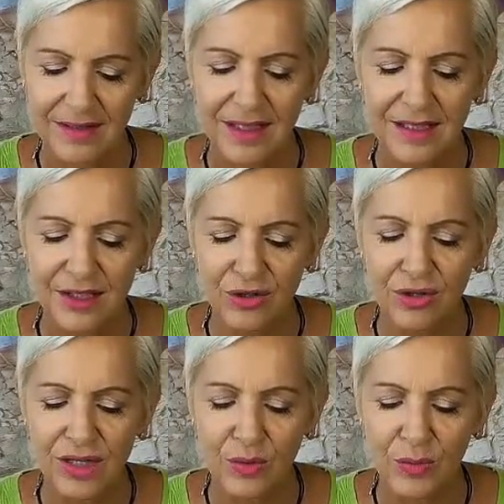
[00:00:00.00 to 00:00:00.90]
And
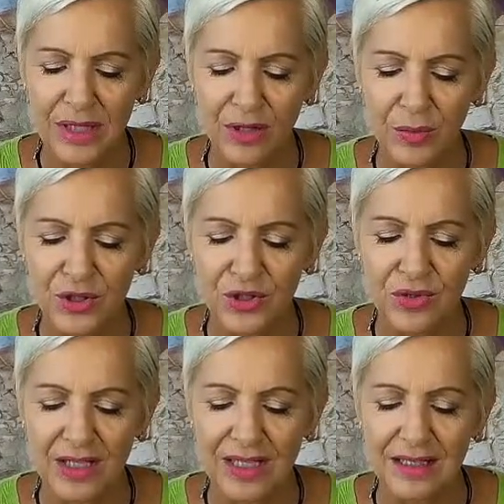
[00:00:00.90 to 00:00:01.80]
soon there will be an
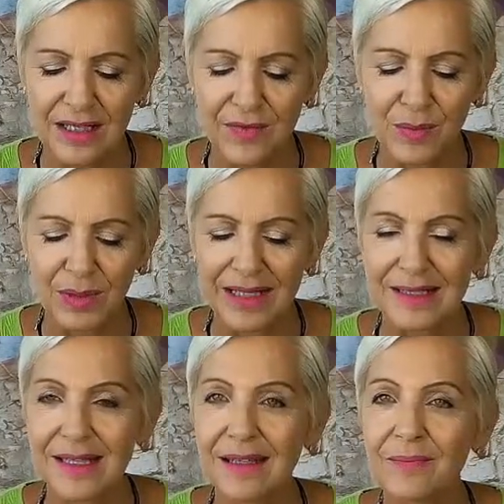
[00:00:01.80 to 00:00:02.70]
opportunity and even a
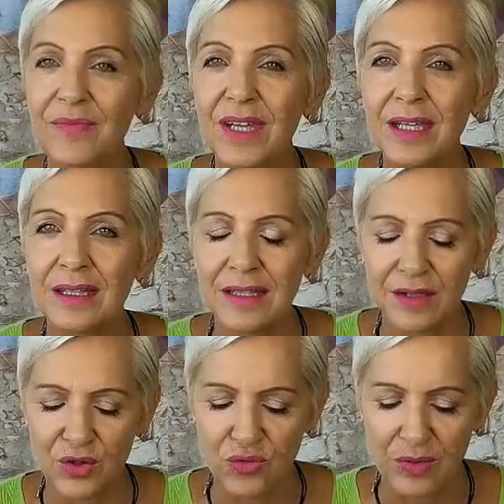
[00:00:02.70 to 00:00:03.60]
blessing hidden
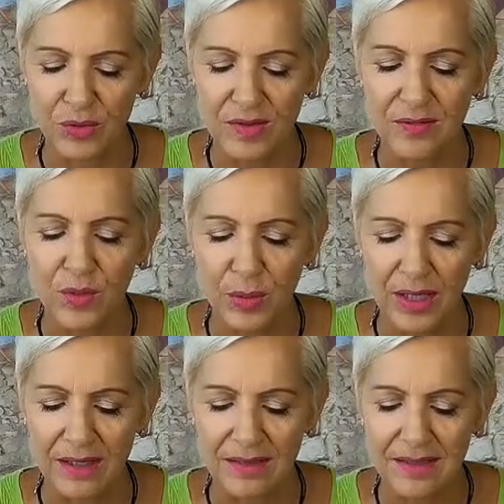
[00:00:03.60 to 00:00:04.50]
in the troubles of your
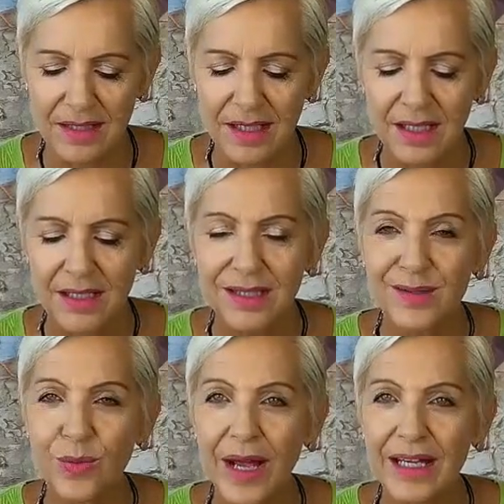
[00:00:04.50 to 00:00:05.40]
past,
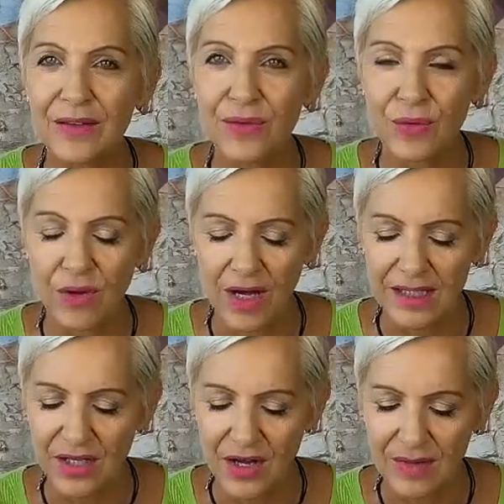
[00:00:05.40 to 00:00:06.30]
just waiting for the
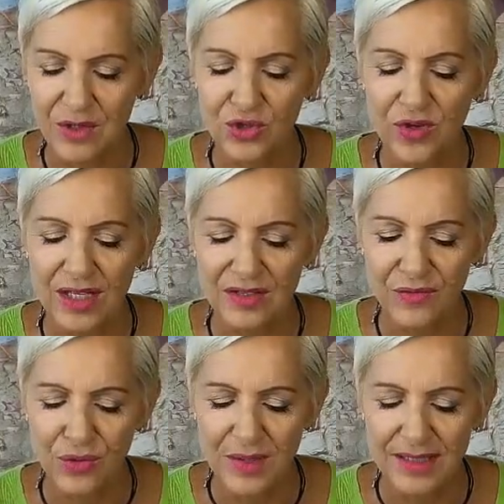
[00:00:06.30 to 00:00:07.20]
right time to
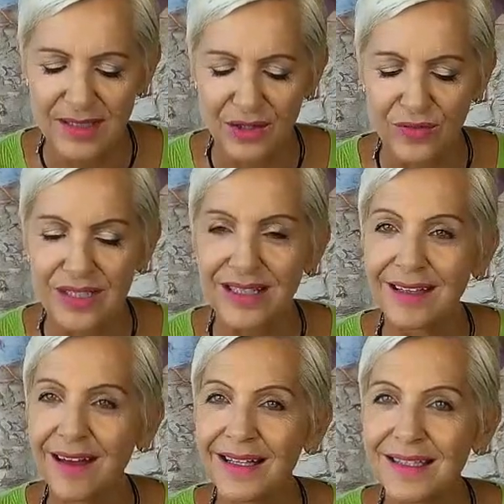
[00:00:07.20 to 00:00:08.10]
transform itself into
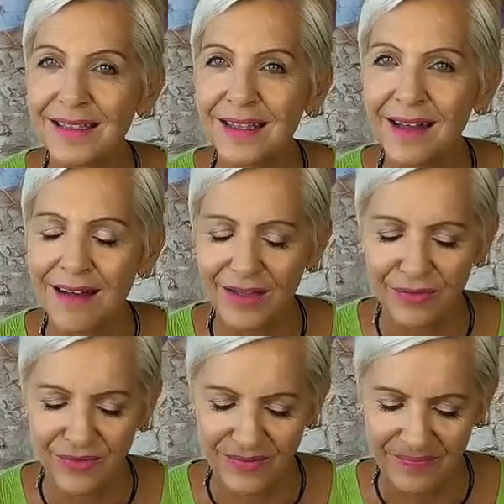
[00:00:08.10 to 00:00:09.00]
light and life.
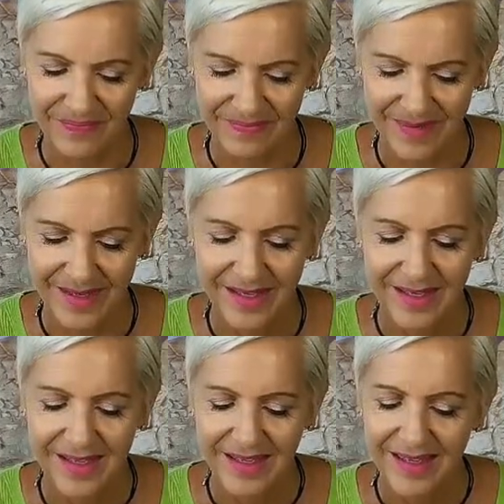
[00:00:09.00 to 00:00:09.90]

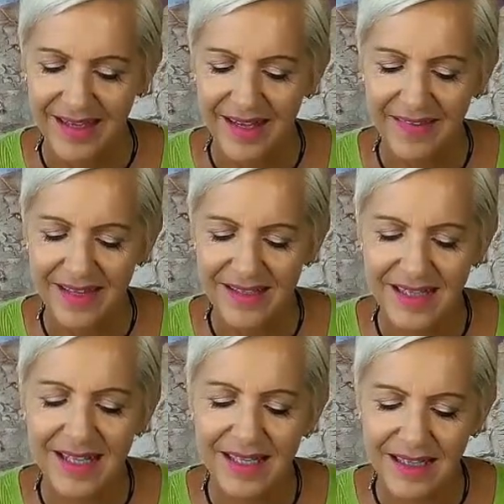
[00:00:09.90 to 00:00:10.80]
And there's
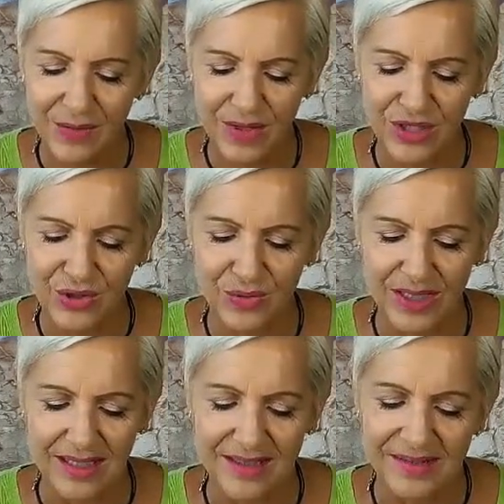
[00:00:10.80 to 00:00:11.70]
a healing ritual
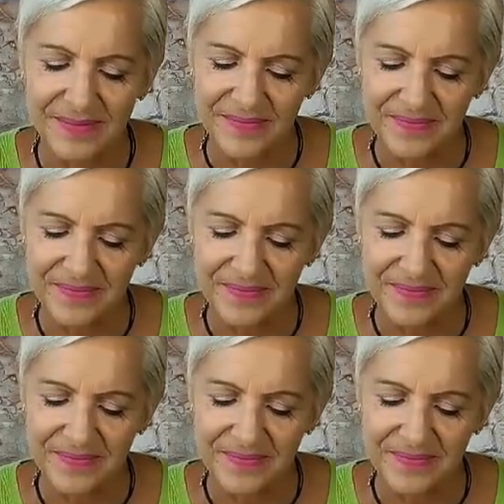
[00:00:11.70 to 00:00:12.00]
here.